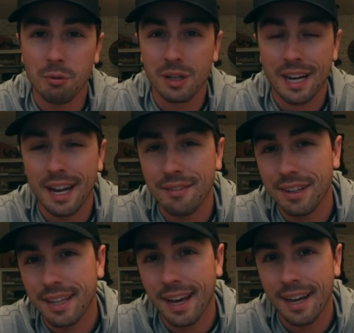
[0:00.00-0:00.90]
we're kind of
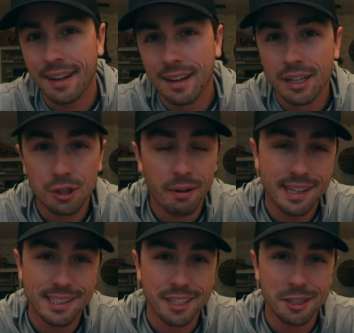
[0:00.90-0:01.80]
in that
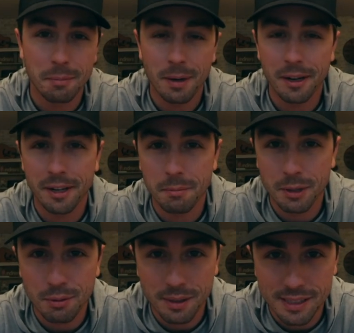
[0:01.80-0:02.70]
transition period
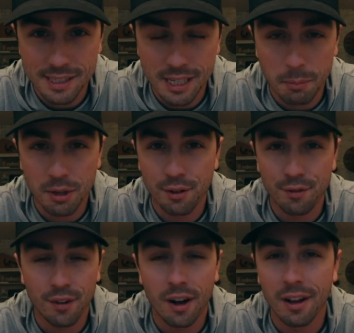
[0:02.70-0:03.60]
between summer and
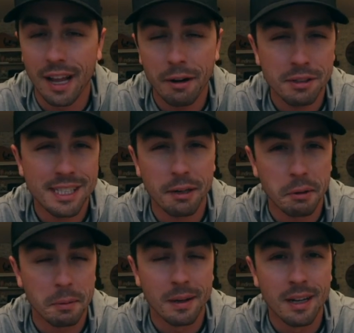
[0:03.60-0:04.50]
fall. I would say
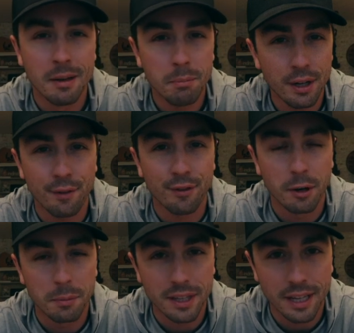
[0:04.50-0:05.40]
we're pretty
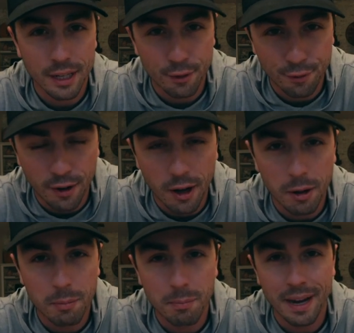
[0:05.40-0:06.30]
firmly into
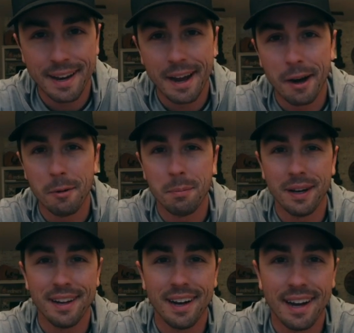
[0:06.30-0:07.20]
fall by now,
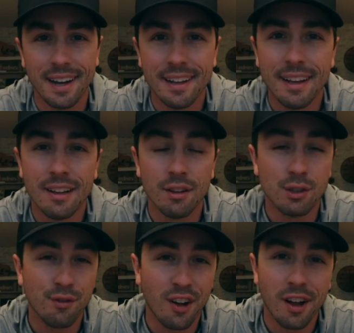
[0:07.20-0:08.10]
but
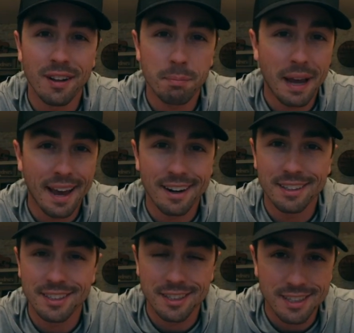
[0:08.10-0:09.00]
those fall
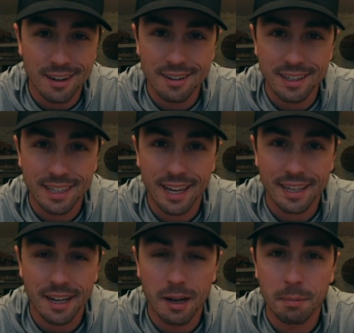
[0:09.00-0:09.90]
patterns are starting to
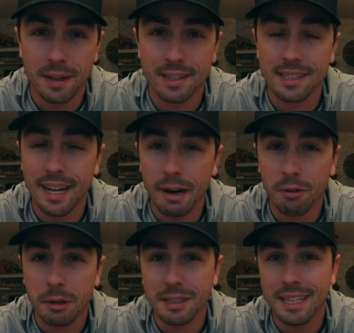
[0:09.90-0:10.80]
kick up, and today
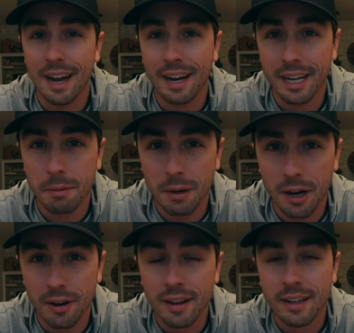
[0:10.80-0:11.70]
we're gonna be talking
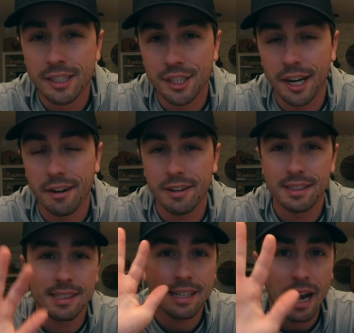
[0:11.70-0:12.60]
about
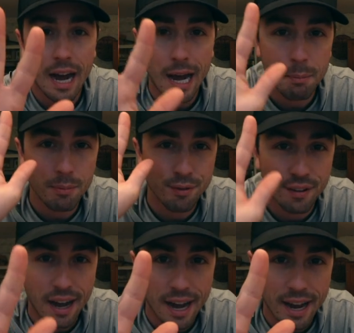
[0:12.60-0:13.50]
Jarrid's top
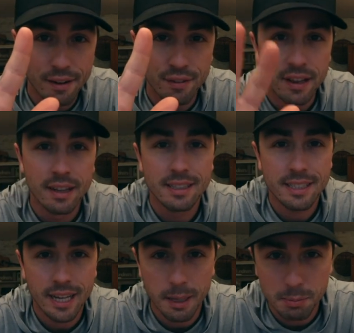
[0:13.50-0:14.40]
five
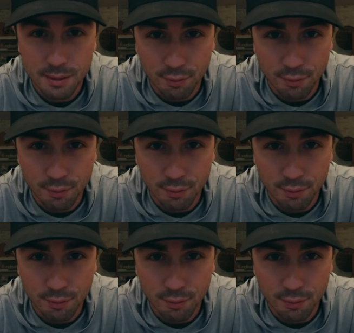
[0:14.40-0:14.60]
tips